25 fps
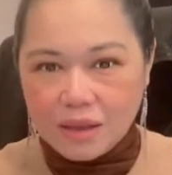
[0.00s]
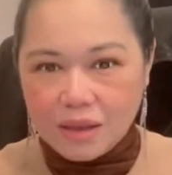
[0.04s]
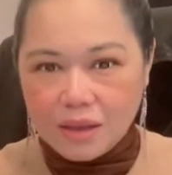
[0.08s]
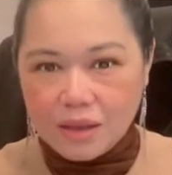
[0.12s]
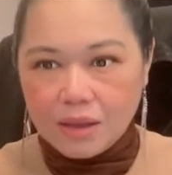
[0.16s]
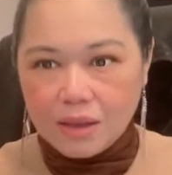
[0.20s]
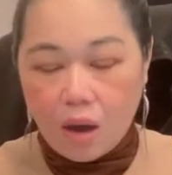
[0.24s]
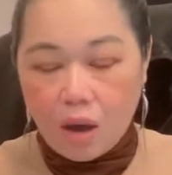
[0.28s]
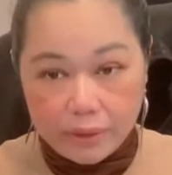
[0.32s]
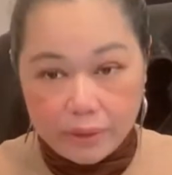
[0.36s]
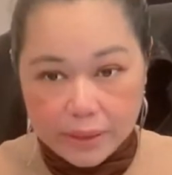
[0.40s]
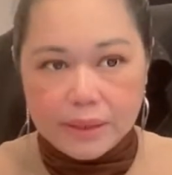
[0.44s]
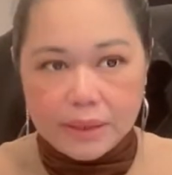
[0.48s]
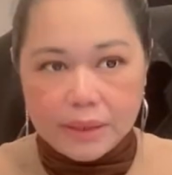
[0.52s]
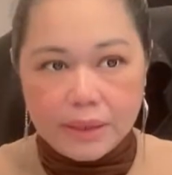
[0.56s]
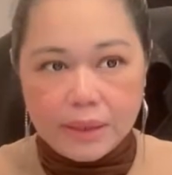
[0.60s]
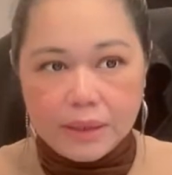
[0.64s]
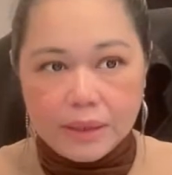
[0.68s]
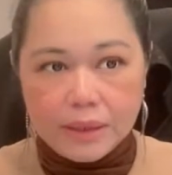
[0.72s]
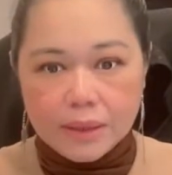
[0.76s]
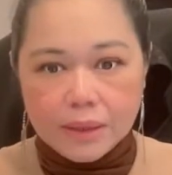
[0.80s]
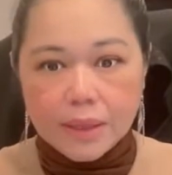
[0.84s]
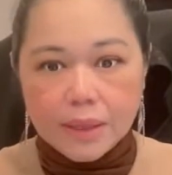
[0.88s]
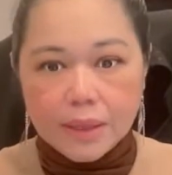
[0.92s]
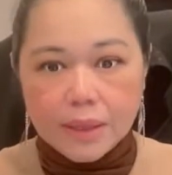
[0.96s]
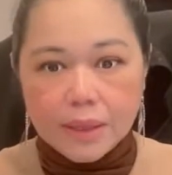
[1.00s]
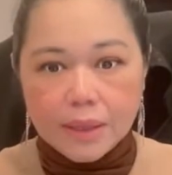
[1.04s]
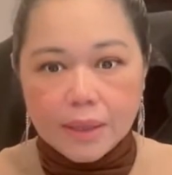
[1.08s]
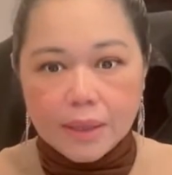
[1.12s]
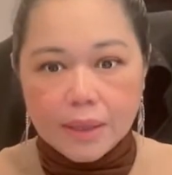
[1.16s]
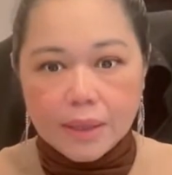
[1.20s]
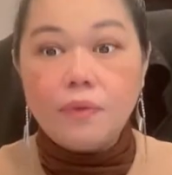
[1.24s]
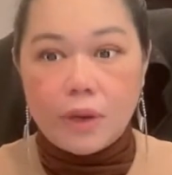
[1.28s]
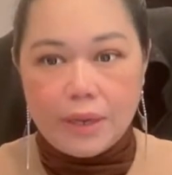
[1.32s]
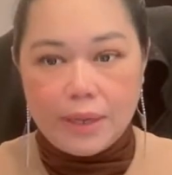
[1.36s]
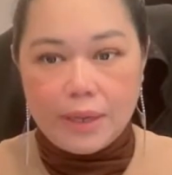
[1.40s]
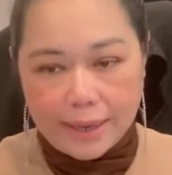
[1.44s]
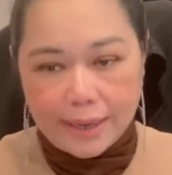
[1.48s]
Honestly, it
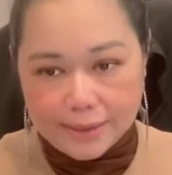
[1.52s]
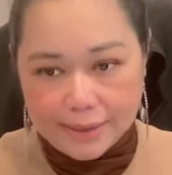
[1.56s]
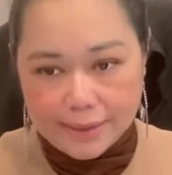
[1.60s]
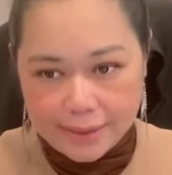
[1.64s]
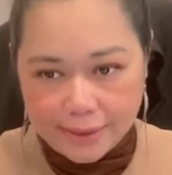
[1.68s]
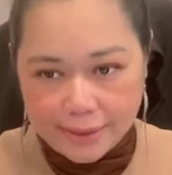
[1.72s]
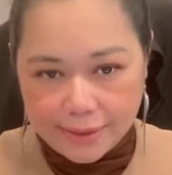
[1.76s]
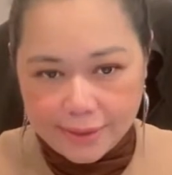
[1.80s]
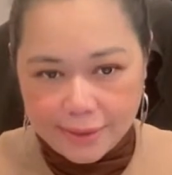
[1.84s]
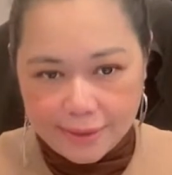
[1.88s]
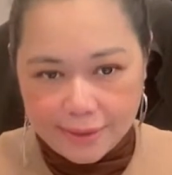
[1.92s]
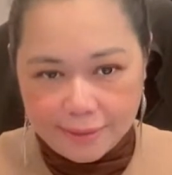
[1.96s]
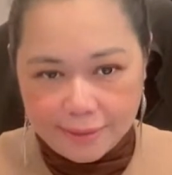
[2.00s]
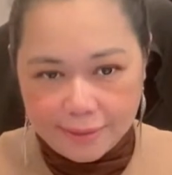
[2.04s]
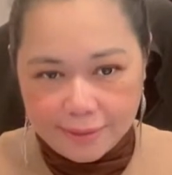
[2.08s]
really exists.